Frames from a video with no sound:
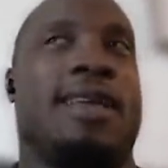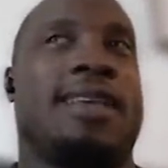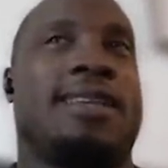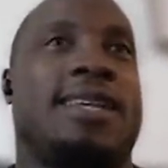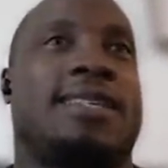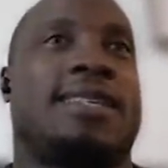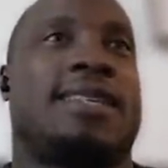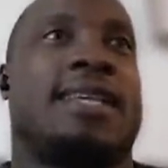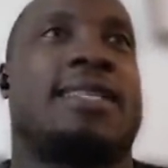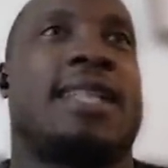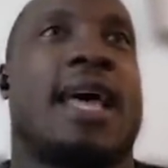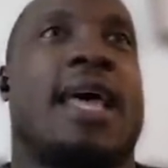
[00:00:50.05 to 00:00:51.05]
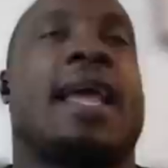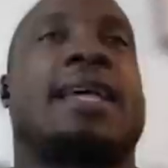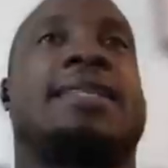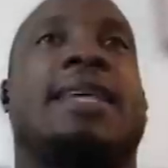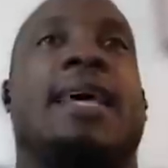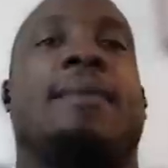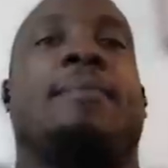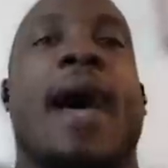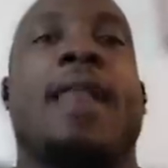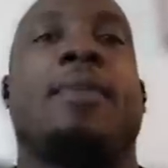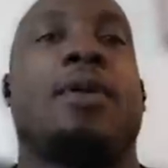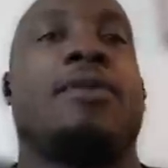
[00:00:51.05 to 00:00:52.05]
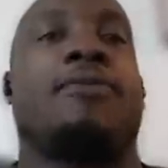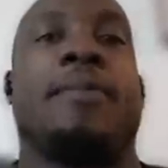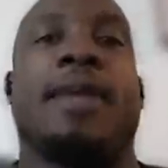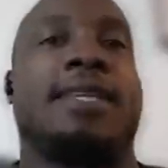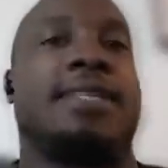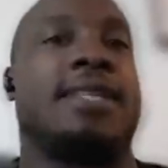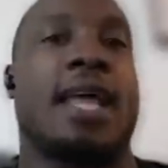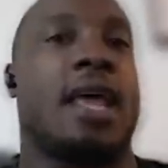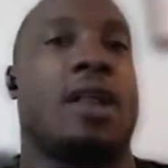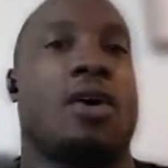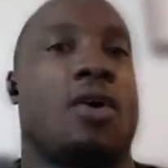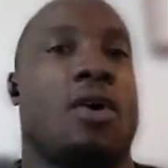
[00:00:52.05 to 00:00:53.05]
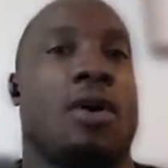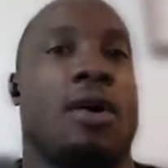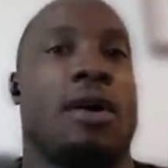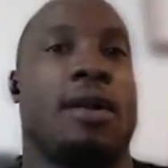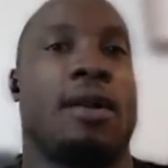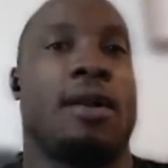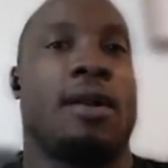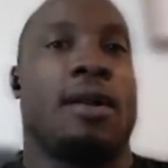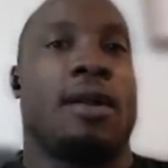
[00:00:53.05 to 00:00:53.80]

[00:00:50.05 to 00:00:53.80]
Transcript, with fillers: it's just it's not like I said, bodybuilding for me is not that hard.